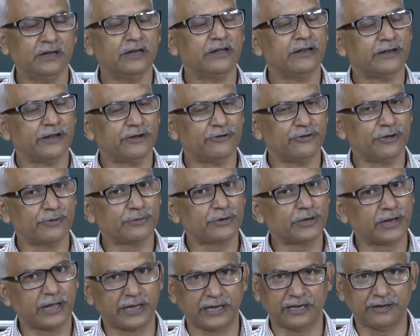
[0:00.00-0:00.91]
then we have to
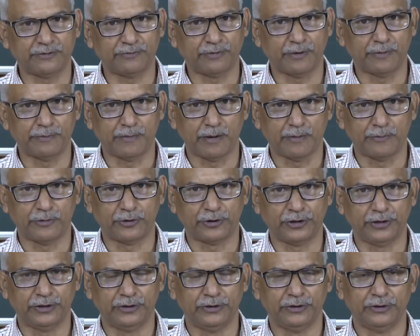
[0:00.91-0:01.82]
take it from memory.
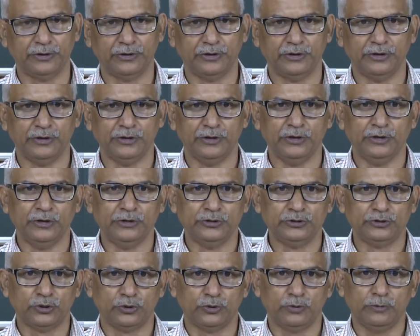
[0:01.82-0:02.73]

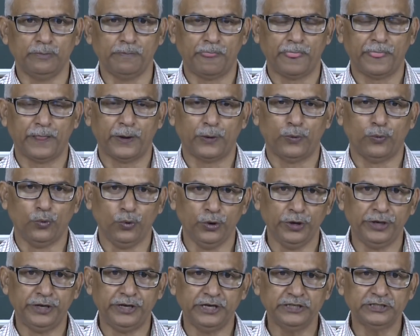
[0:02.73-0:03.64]
So,
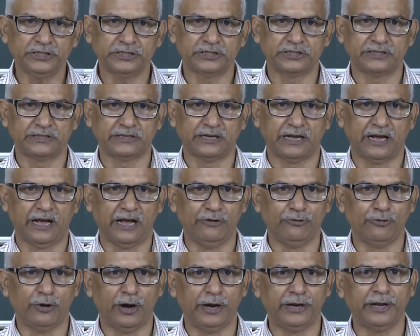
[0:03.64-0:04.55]
with this I
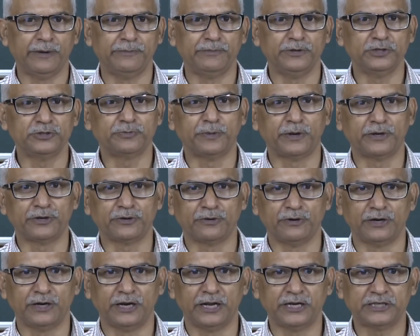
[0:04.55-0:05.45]
wind up this
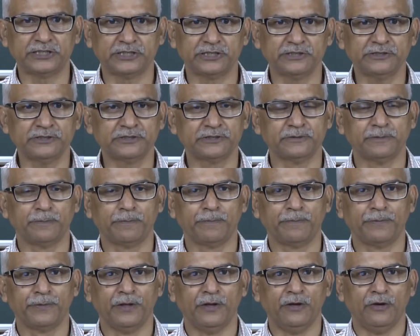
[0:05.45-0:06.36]
particular lectures.
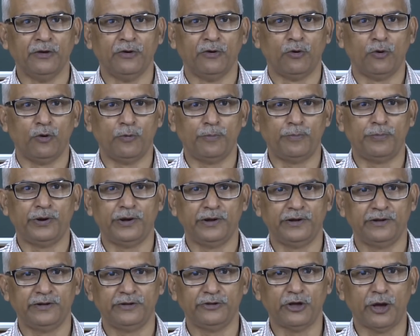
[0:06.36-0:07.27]
Hope
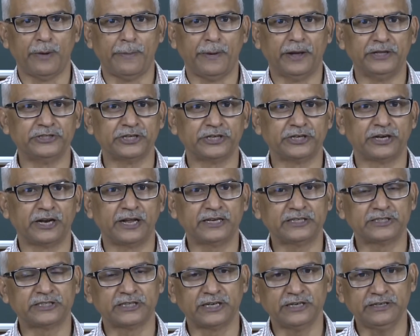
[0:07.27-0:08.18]
you have enjoyed the
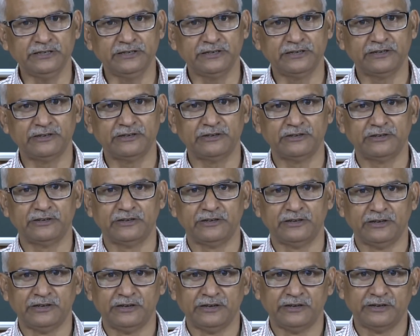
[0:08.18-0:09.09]
lecture.
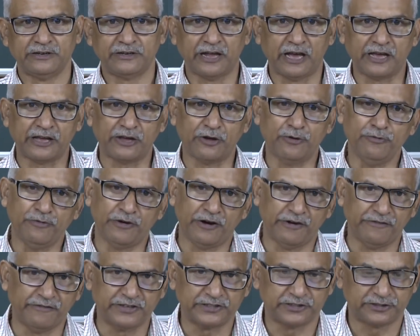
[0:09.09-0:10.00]
Thank you
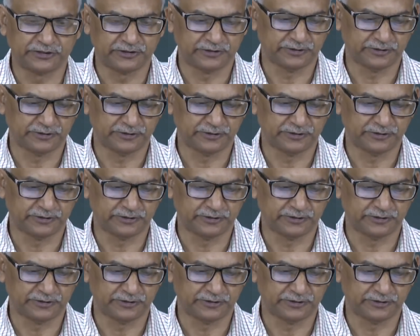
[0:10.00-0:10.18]
very much.